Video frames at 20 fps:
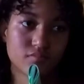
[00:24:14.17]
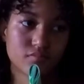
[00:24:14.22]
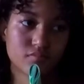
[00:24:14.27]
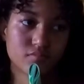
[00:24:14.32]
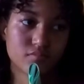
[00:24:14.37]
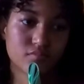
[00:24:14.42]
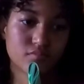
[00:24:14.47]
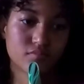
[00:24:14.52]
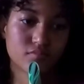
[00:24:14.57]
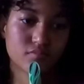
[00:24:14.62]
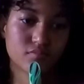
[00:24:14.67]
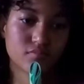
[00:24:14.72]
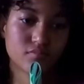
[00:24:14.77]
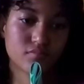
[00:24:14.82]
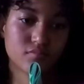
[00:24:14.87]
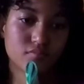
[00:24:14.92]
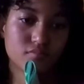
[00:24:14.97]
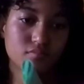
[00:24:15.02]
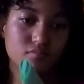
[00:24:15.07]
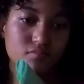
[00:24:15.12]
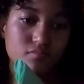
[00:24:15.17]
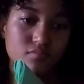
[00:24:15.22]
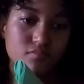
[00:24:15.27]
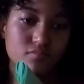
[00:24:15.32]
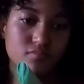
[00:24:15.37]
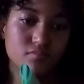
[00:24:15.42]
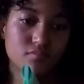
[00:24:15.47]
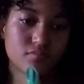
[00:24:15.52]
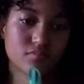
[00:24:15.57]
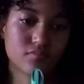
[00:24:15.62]

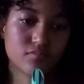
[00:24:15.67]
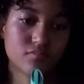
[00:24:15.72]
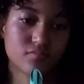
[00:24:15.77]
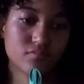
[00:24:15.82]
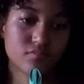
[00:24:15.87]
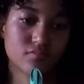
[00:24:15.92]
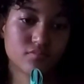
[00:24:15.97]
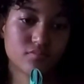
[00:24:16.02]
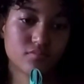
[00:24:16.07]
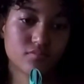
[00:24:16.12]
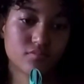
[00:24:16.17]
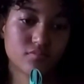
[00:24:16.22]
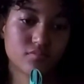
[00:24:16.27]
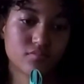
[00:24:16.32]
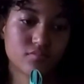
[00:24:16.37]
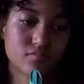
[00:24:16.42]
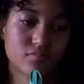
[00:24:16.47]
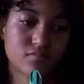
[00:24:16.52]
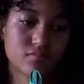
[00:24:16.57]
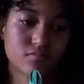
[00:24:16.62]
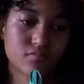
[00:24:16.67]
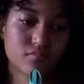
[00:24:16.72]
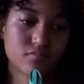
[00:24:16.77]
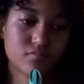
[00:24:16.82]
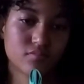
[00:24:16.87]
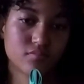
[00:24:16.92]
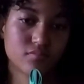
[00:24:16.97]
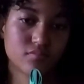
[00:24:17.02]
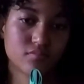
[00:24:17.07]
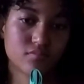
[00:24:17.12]

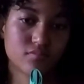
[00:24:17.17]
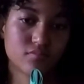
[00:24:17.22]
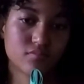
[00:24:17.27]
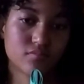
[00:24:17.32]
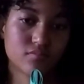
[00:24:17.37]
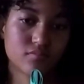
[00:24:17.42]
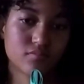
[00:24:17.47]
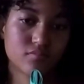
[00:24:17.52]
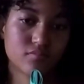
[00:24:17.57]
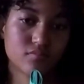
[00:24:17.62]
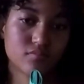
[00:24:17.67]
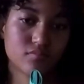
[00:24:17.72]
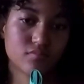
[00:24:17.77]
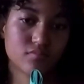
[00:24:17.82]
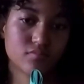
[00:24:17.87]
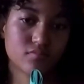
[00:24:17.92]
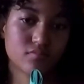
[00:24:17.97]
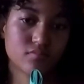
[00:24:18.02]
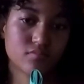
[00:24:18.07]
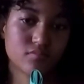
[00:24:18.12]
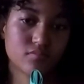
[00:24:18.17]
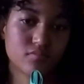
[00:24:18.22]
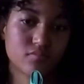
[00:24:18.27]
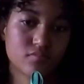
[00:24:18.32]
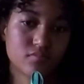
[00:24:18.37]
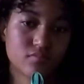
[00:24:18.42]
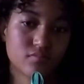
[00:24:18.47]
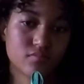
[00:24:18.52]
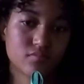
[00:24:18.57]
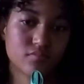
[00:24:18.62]

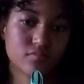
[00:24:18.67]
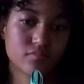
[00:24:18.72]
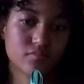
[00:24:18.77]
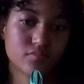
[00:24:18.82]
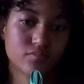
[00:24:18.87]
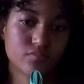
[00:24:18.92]
(silent)